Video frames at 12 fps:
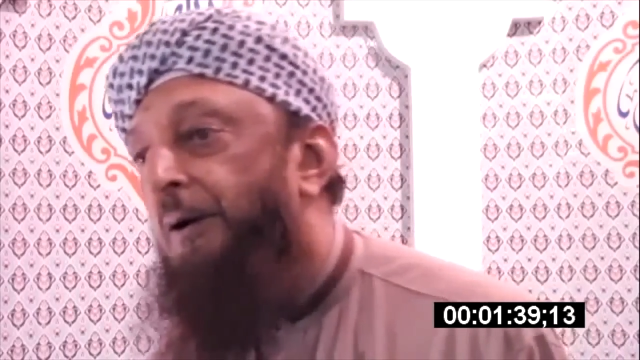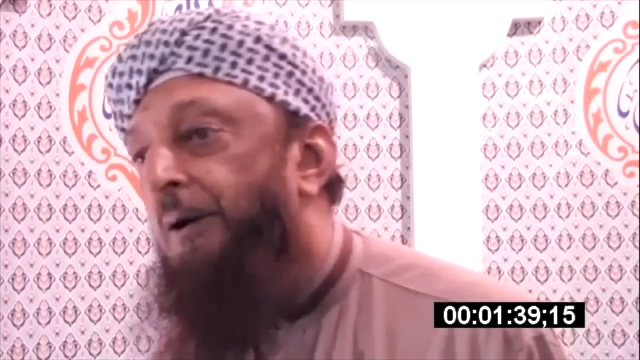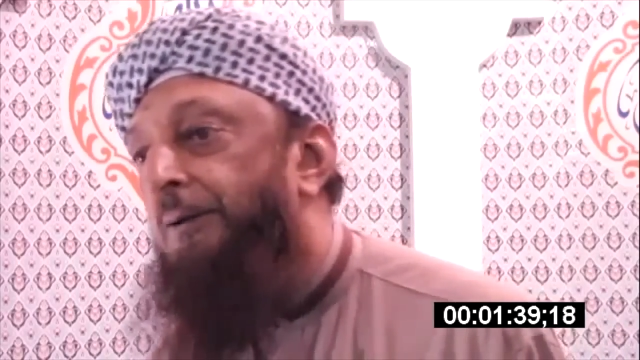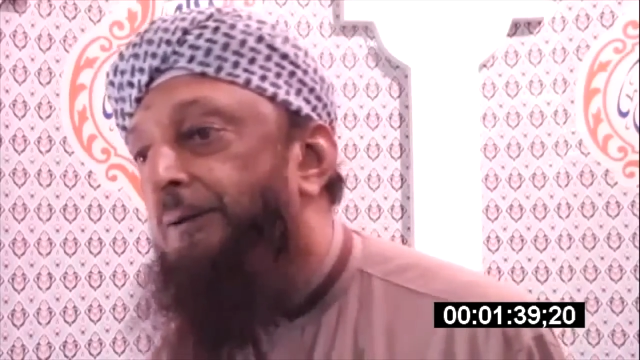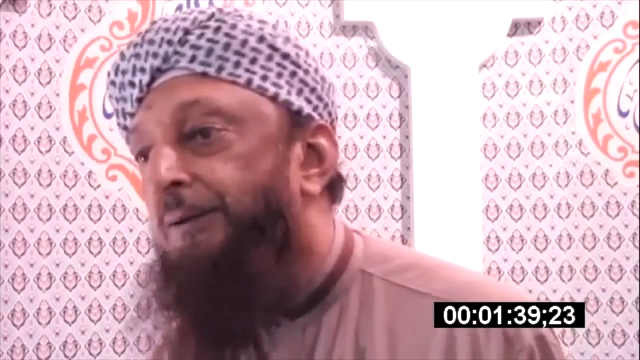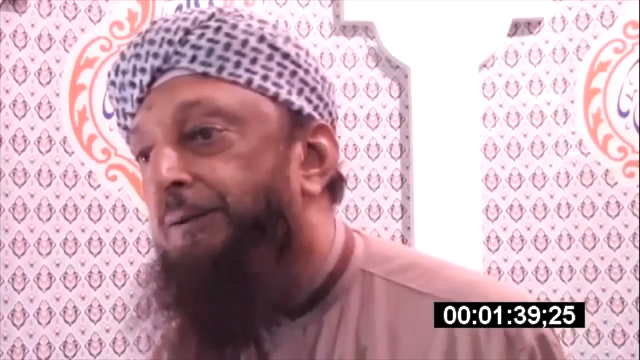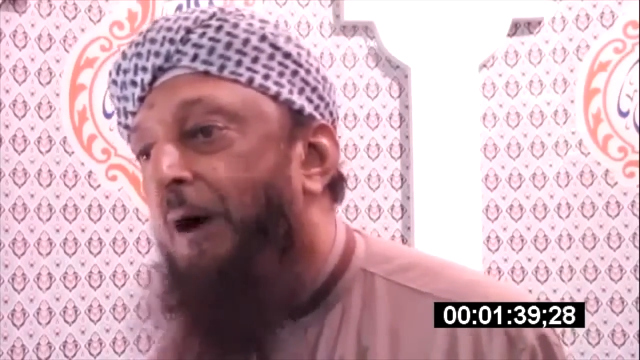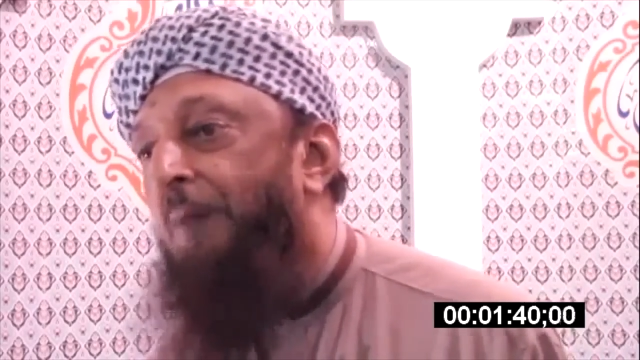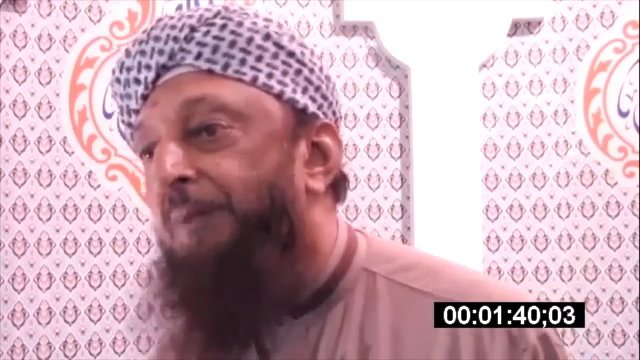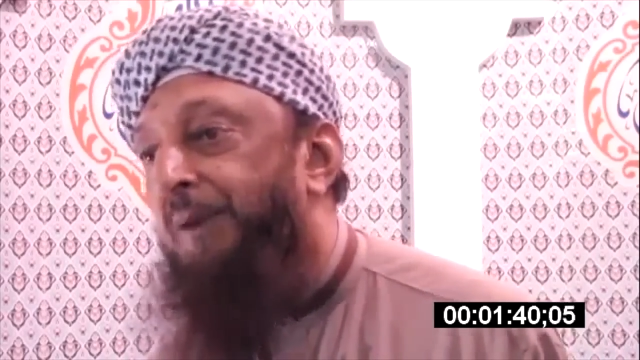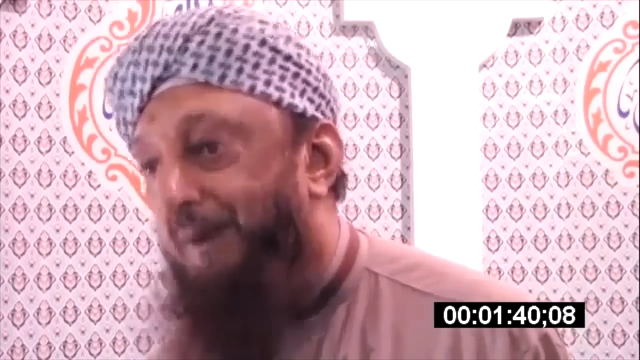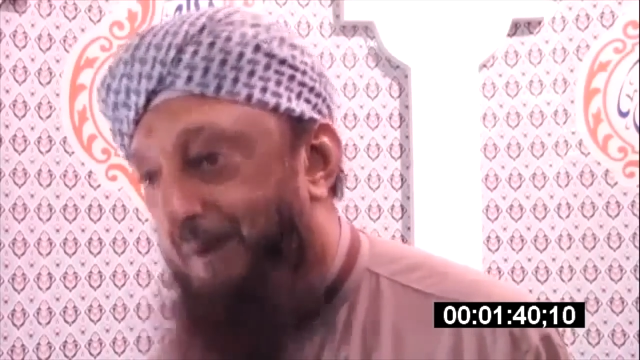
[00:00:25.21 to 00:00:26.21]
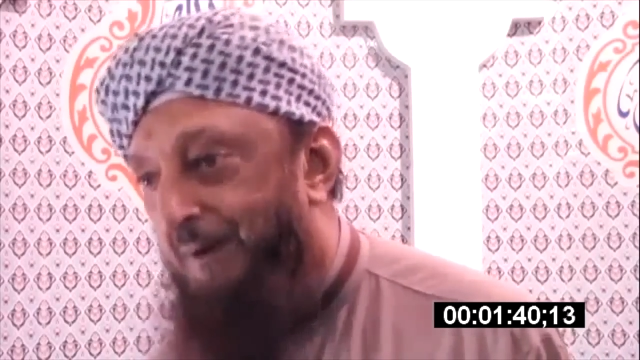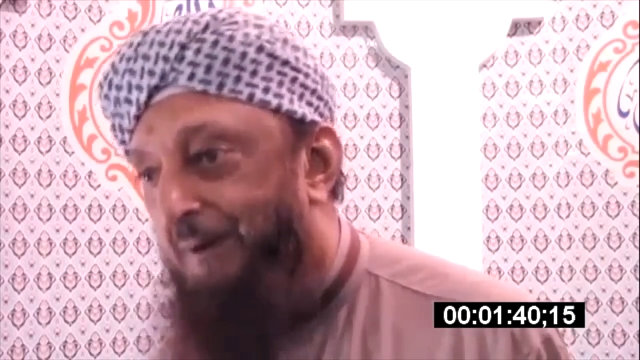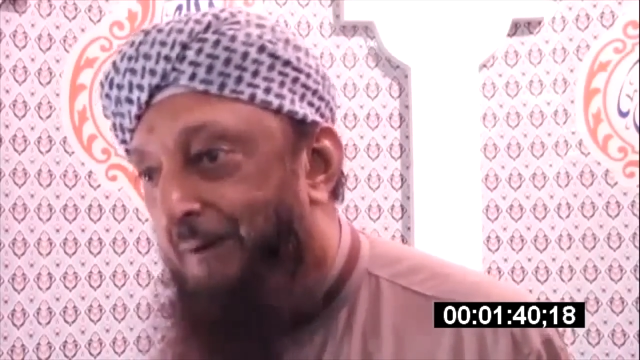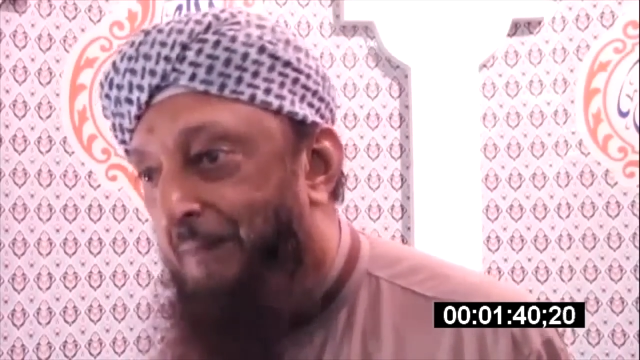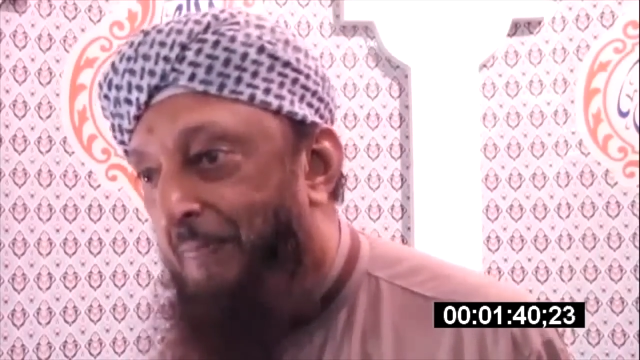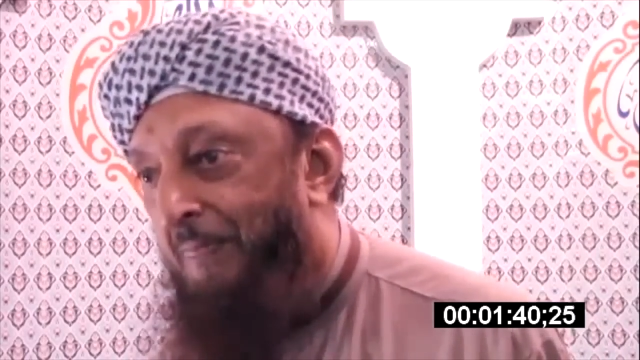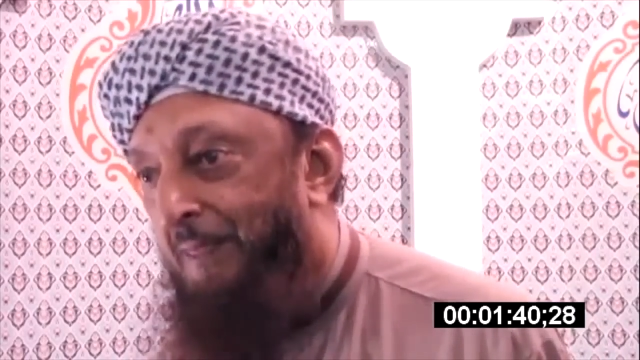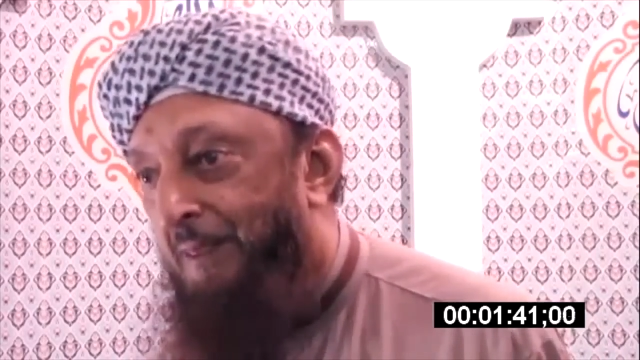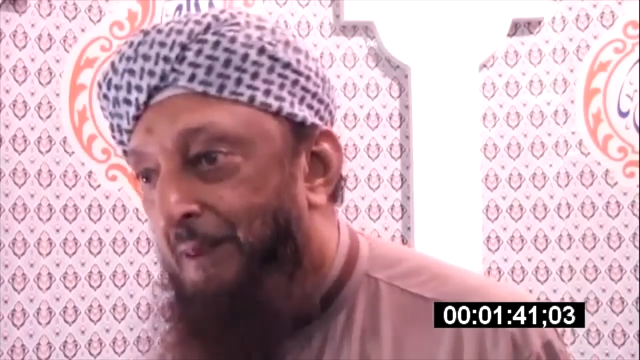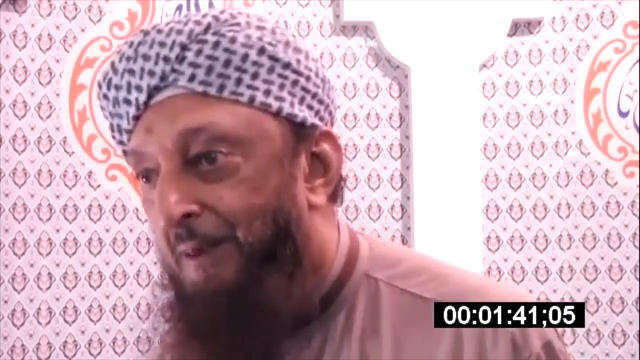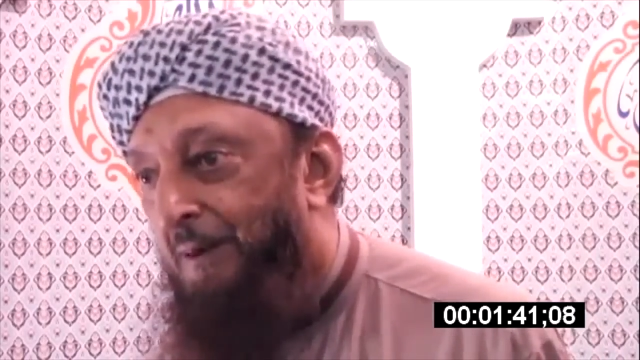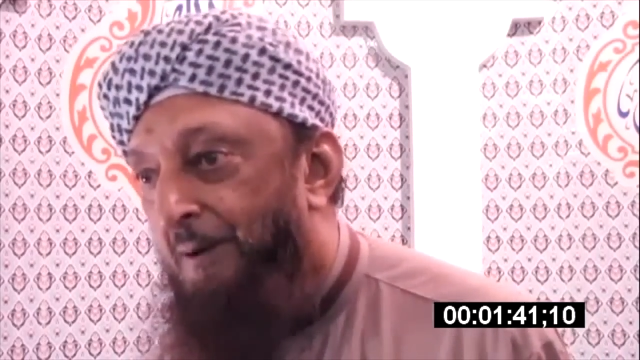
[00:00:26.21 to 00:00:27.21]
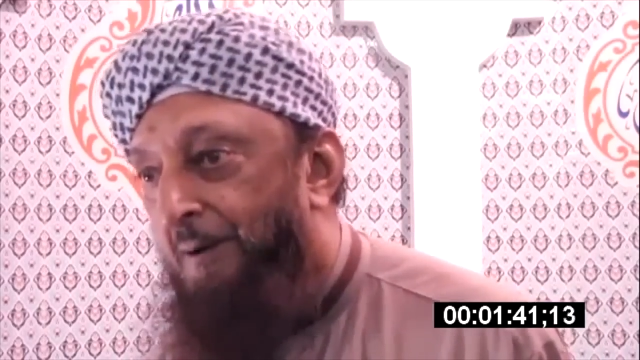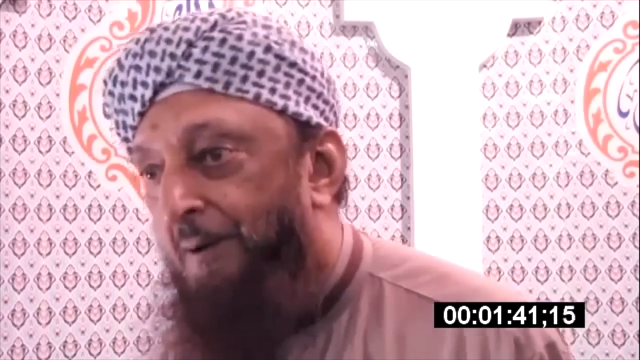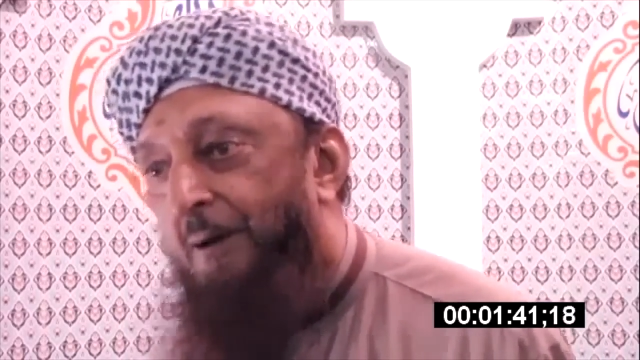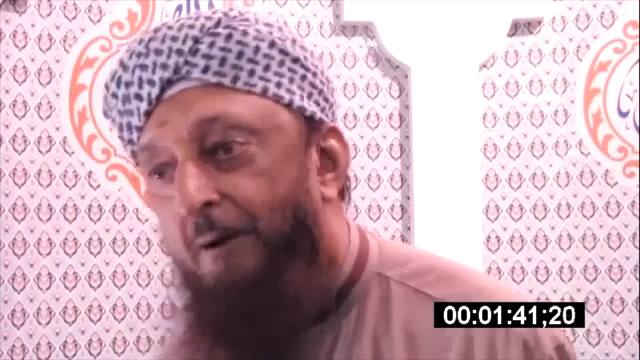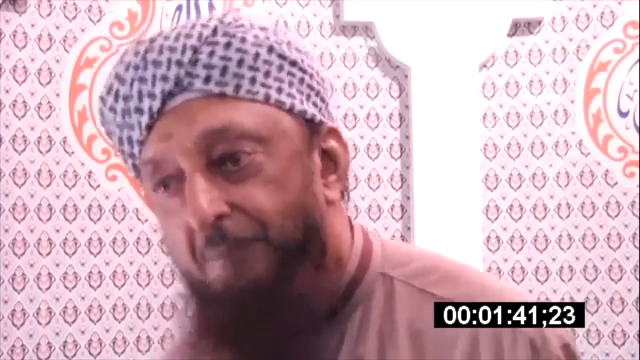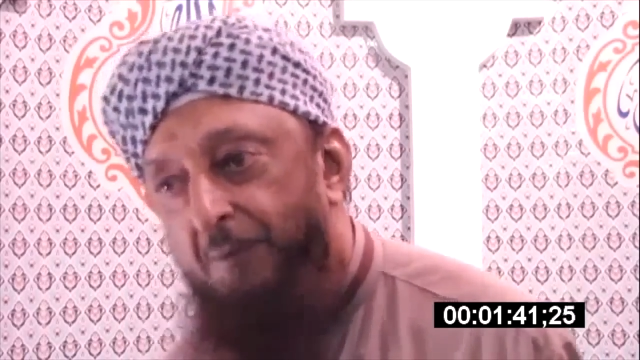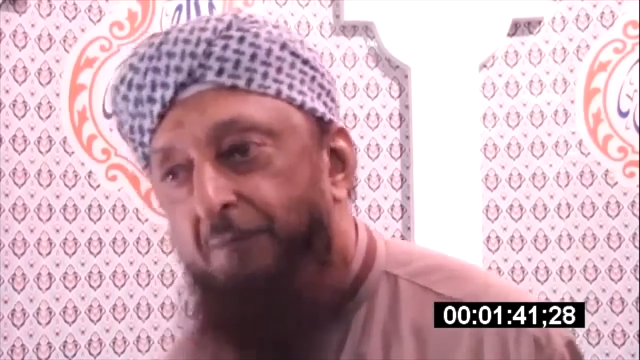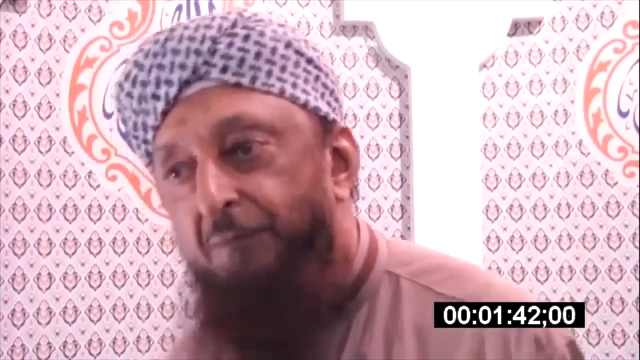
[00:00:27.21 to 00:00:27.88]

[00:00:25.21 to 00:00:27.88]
on the topic of